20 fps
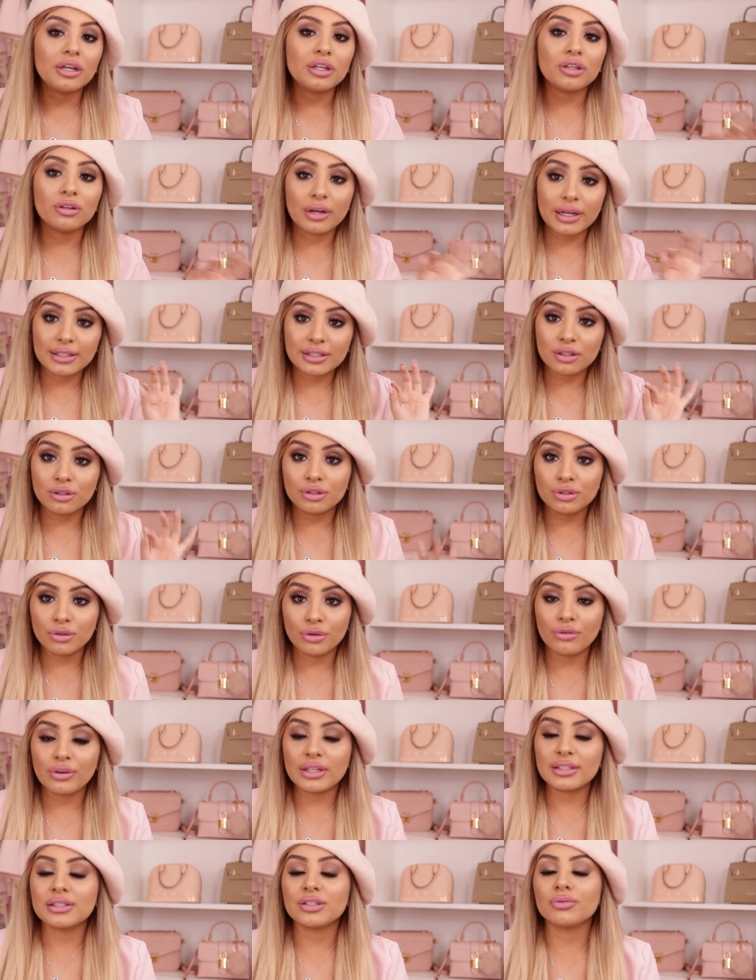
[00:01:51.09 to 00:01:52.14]
You guys know Too
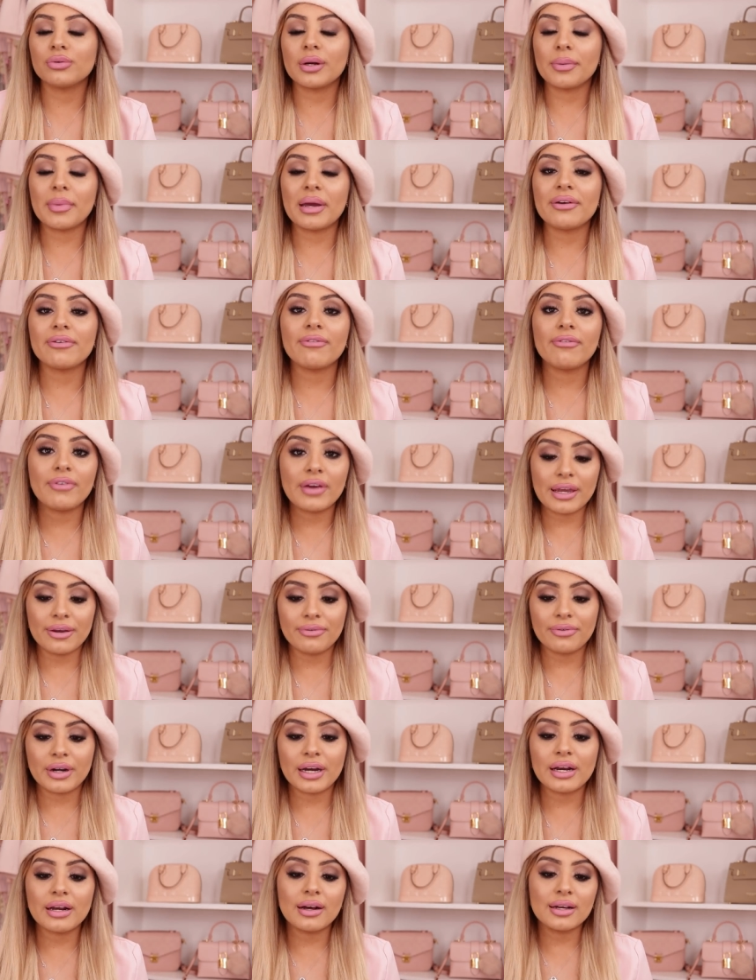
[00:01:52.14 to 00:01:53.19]
Faced is one of my
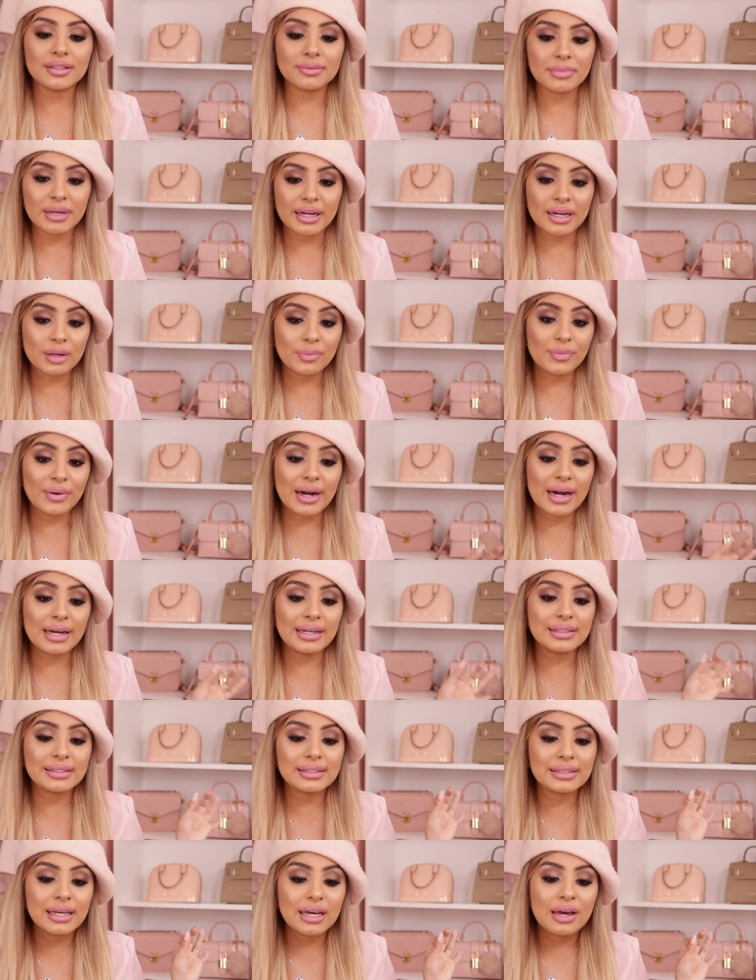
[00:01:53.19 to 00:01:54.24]
favorite cosmetic
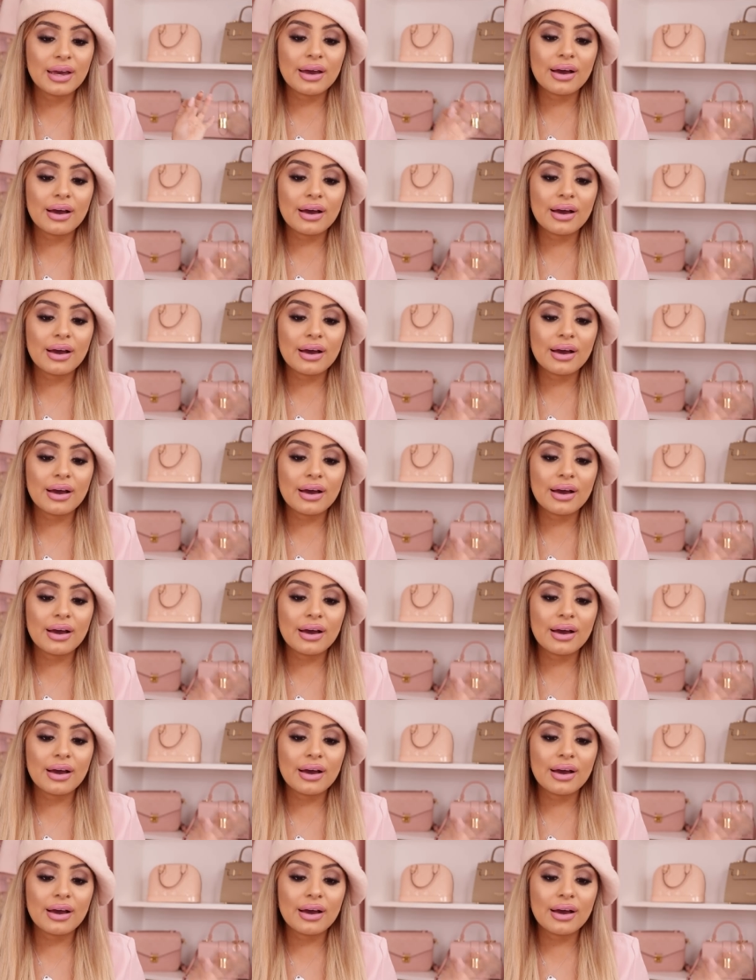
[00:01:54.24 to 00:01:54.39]
brands.